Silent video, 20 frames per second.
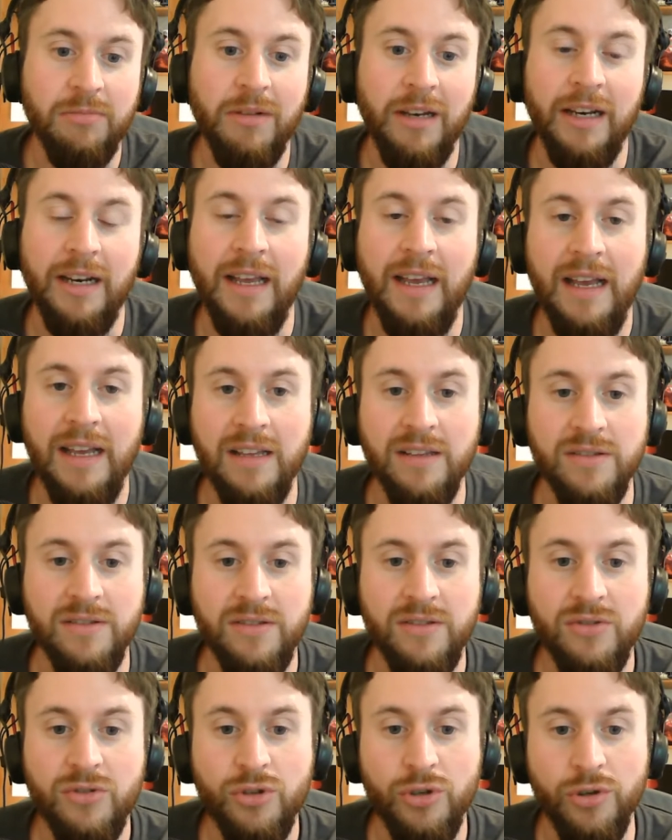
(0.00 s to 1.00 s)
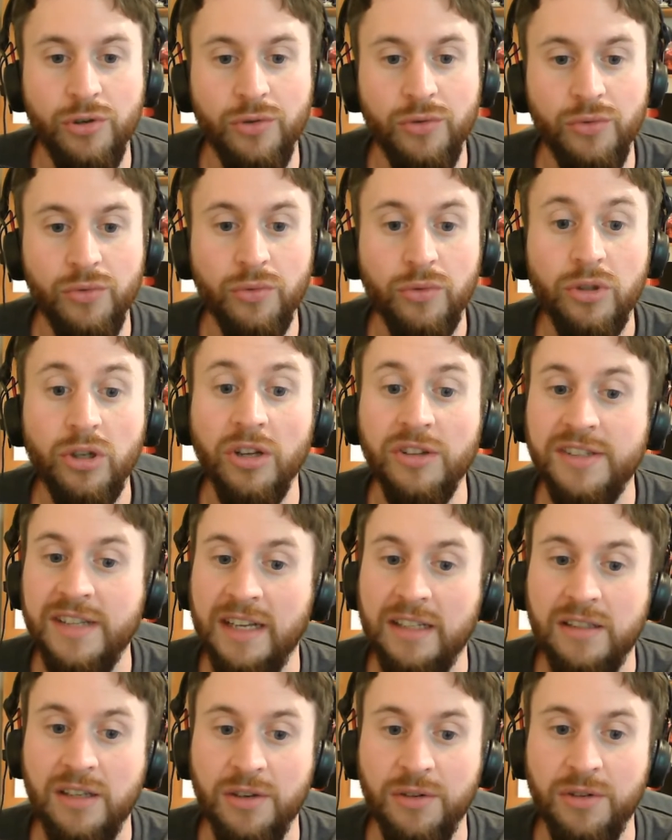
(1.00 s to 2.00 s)
planet has 2
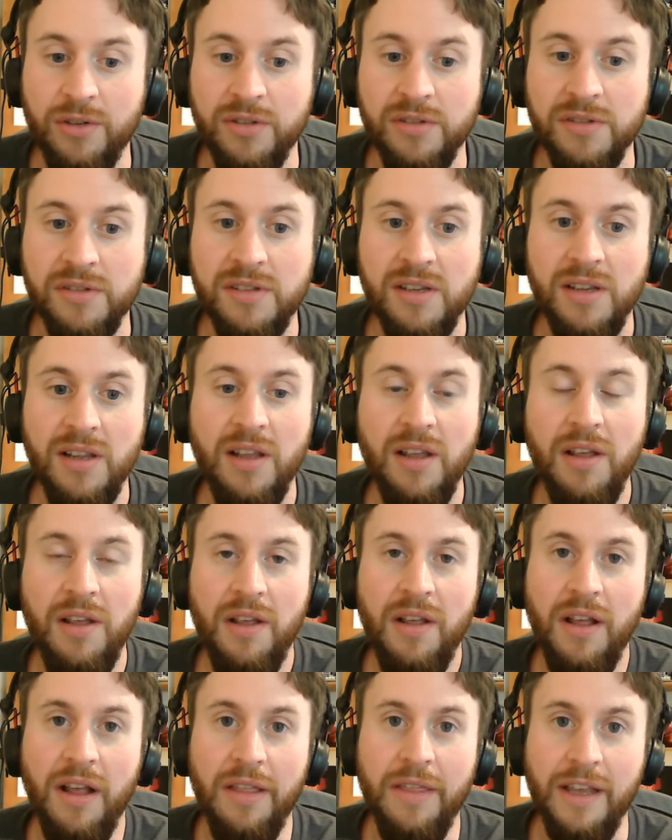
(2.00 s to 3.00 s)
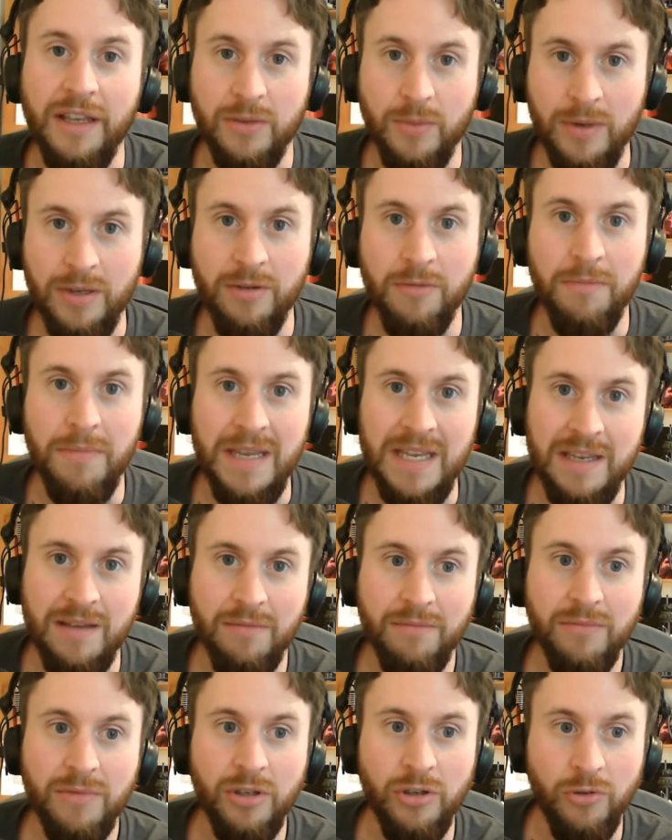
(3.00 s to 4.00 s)
contact tokens, and that's where you meet
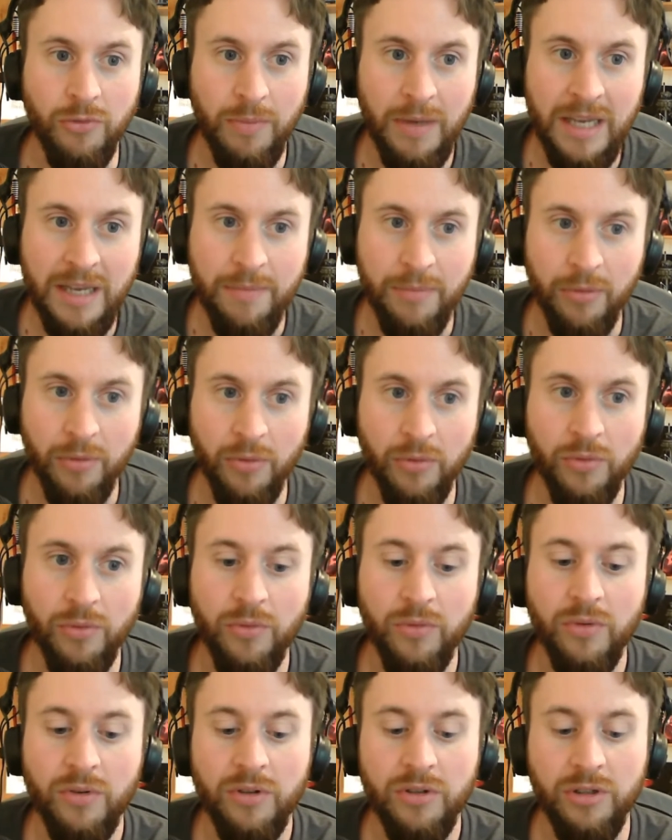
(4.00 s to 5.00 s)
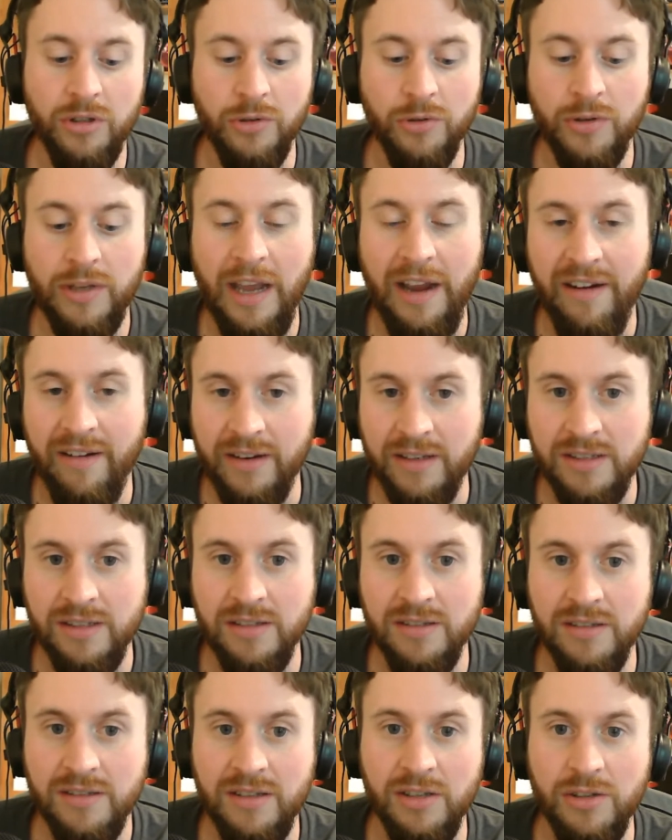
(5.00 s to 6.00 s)
new people, new
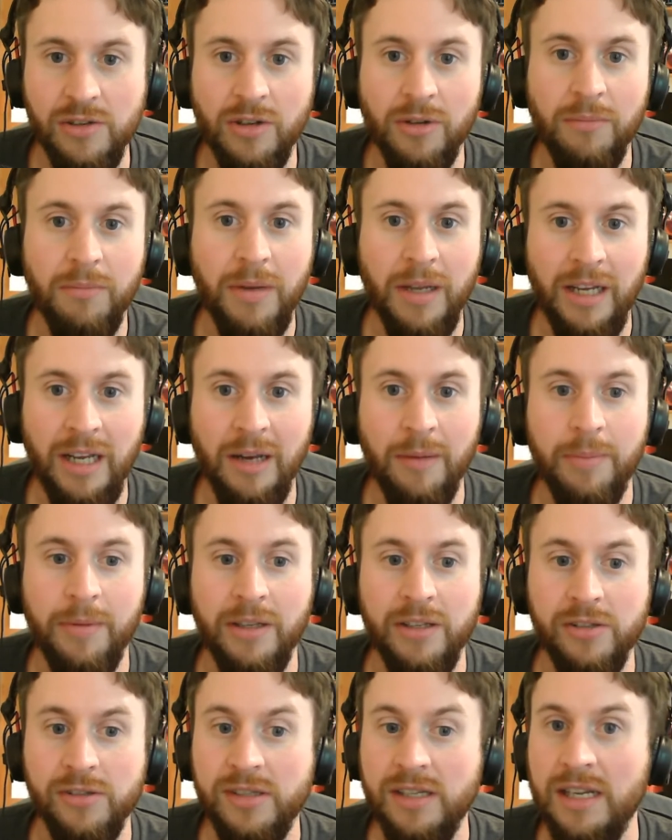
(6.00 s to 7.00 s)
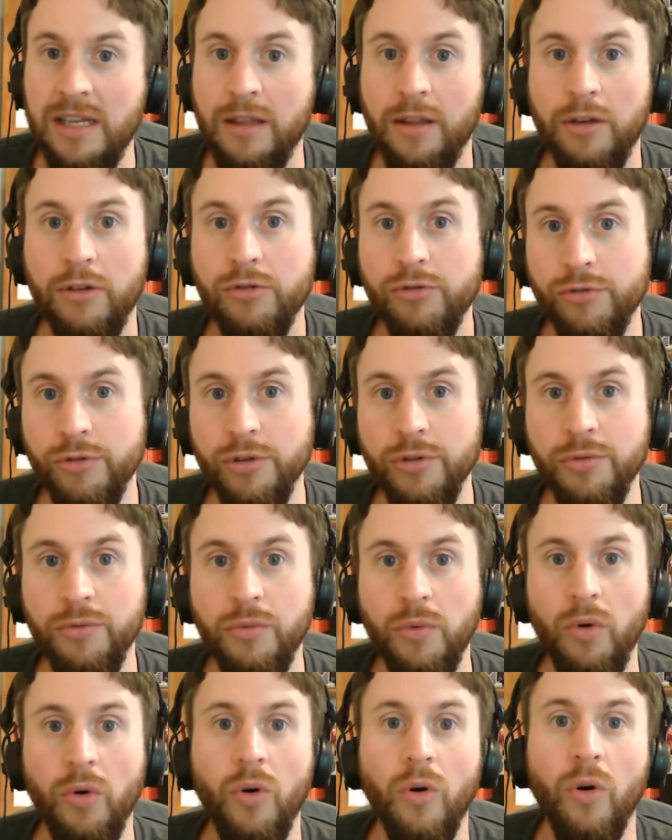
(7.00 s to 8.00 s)
characters that you can pick up as either
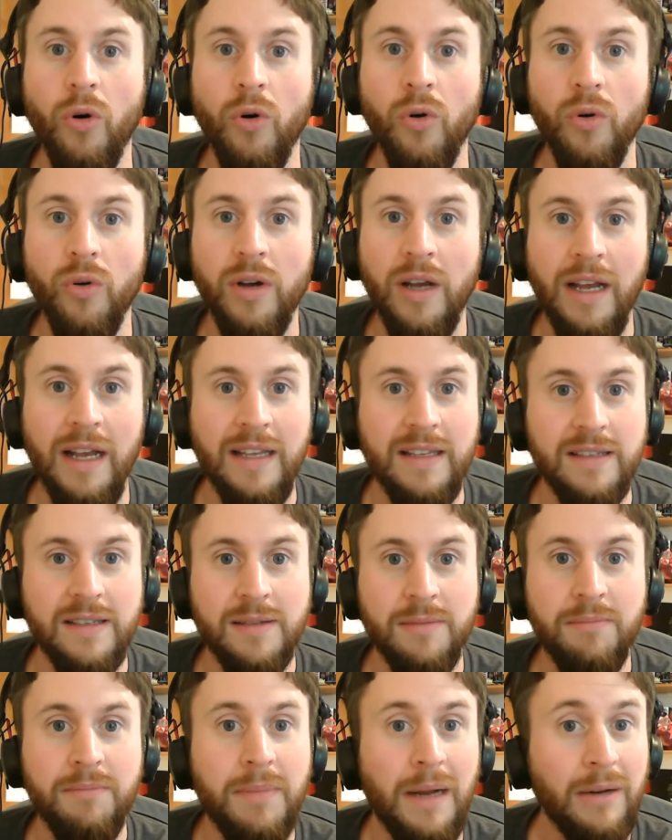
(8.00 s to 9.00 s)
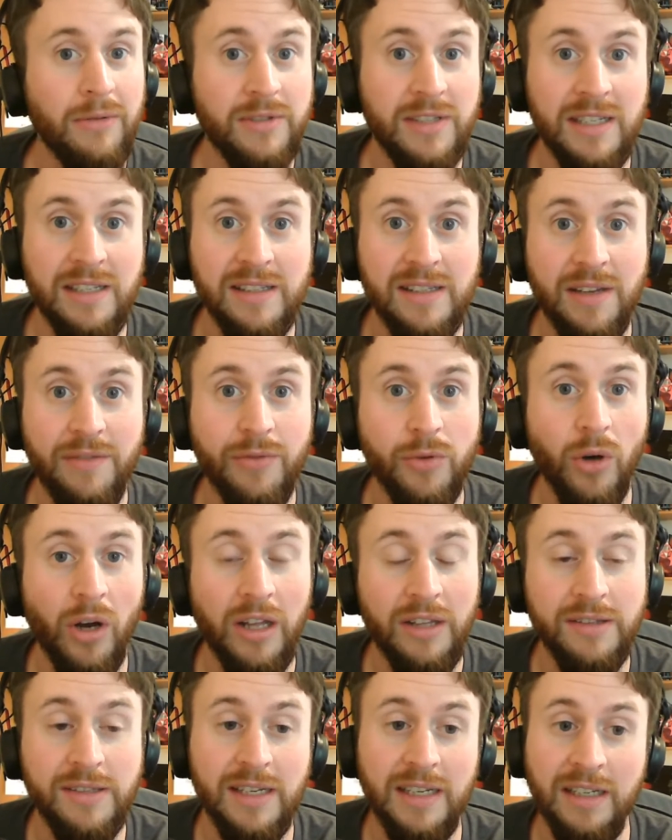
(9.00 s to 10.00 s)
crew or as bounties. If you're
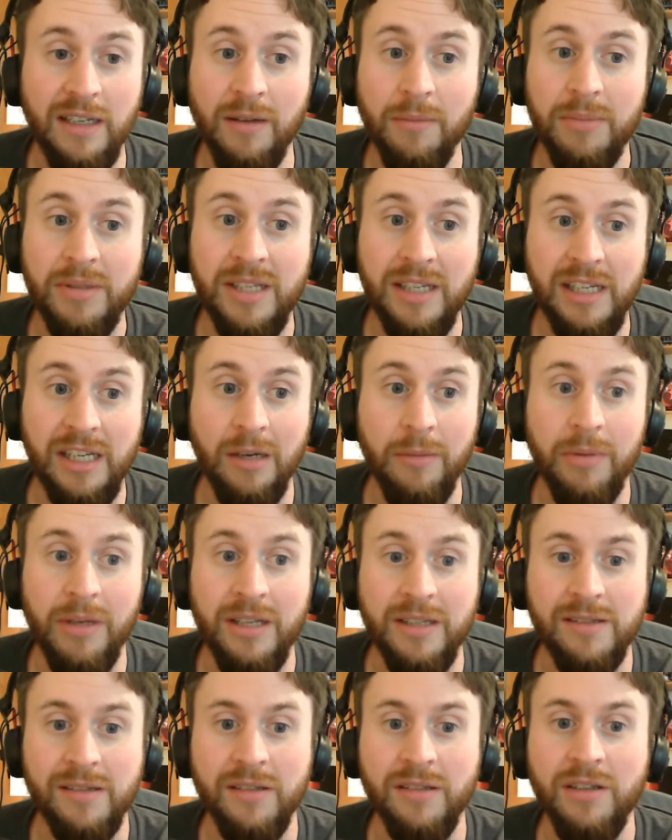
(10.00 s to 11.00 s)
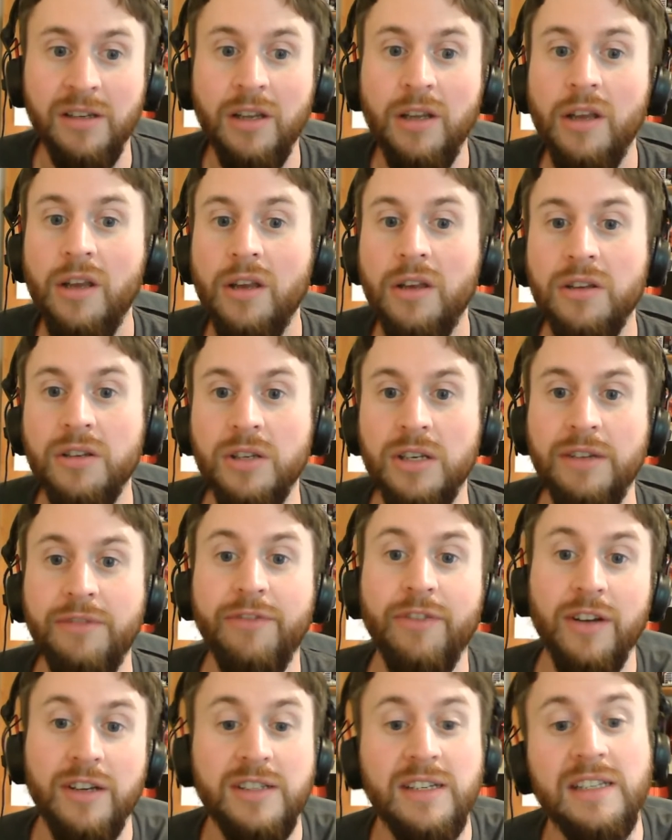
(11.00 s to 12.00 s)
hunting a particular person, you
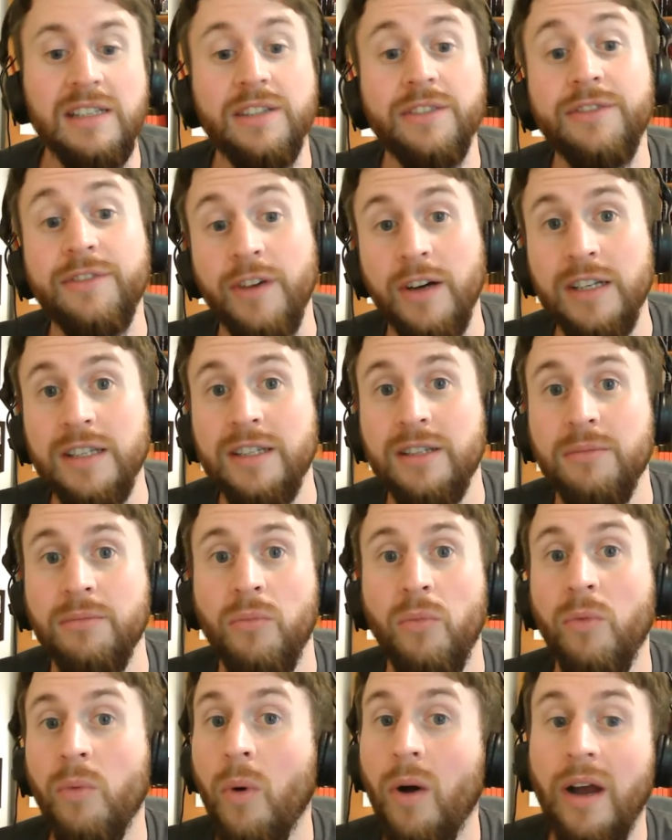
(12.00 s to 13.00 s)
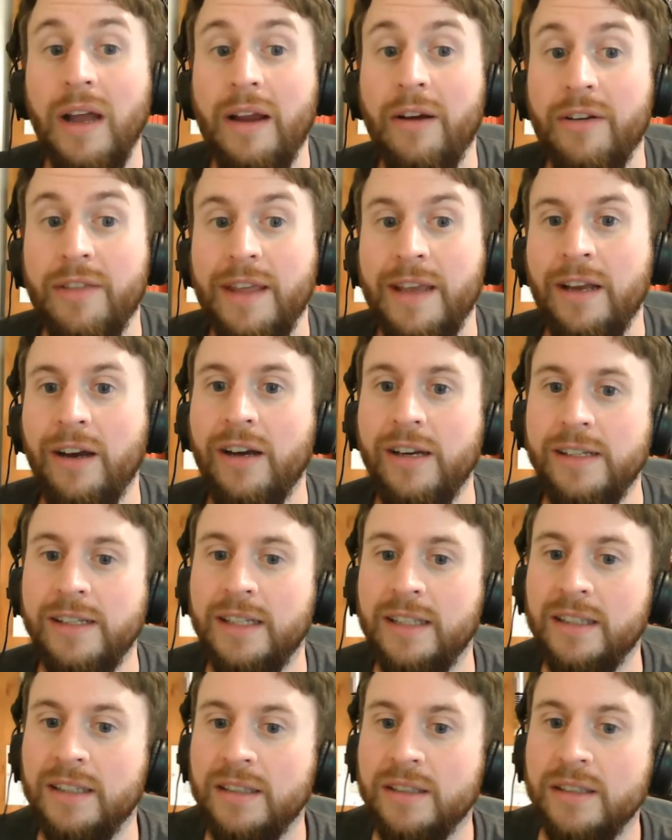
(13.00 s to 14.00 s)
first need to find them. Why are they
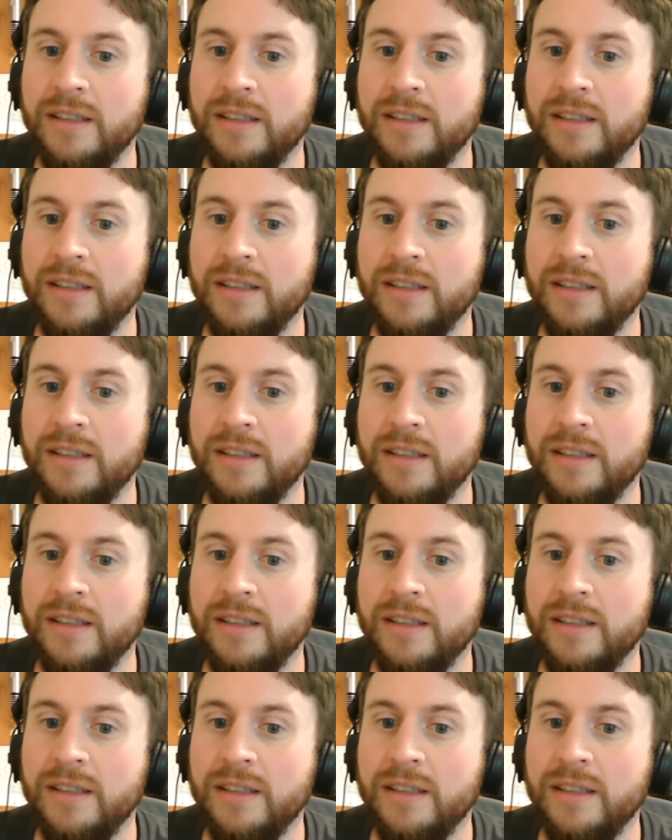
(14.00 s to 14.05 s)
hiding?